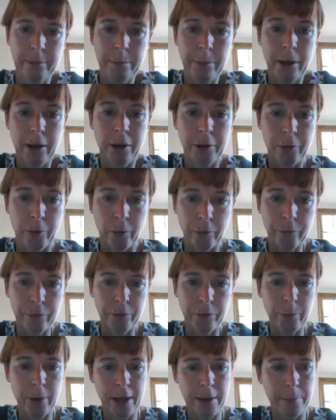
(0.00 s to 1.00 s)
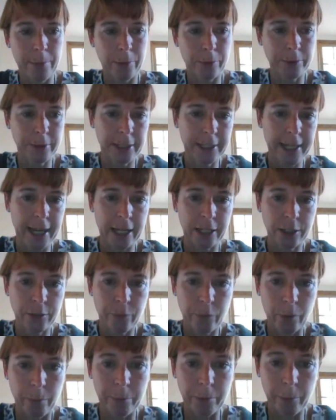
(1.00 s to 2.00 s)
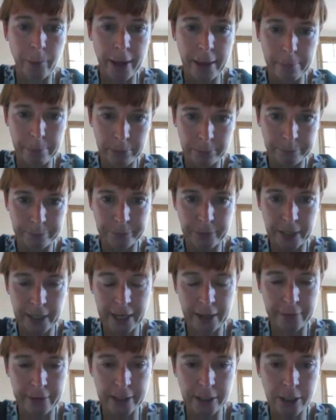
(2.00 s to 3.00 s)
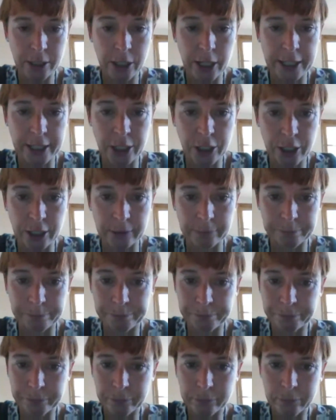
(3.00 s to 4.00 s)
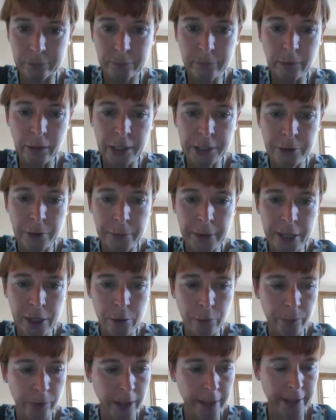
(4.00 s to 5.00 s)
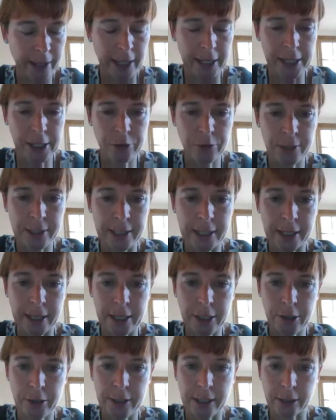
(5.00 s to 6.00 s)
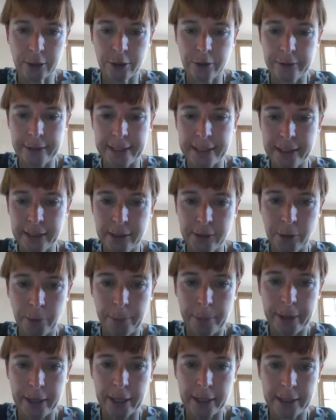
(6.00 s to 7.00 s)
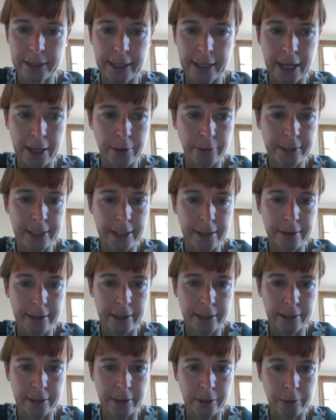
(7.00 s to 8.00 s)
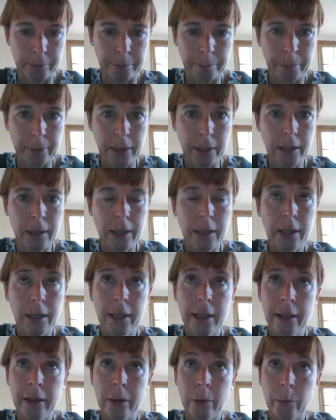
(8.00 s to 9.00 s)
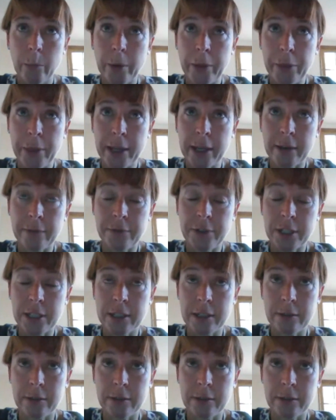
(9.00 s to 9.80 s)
part of the web or detached from the web, and how that's changing. So I think you'll find that an interesting introductory topic to get your teeth into. One thing I've